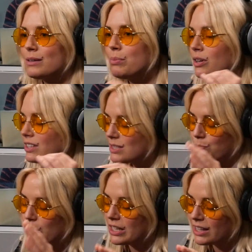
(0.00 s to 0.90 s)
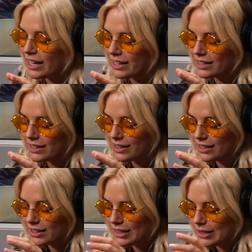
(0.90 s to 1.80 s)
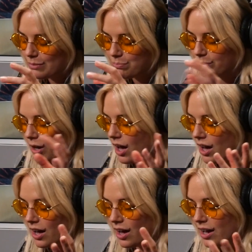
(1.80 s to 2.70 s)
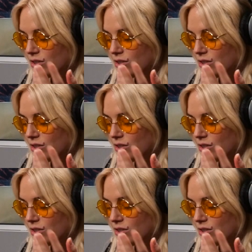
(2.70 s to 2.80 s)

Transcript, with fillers: Like Berklee's a pretty like uh,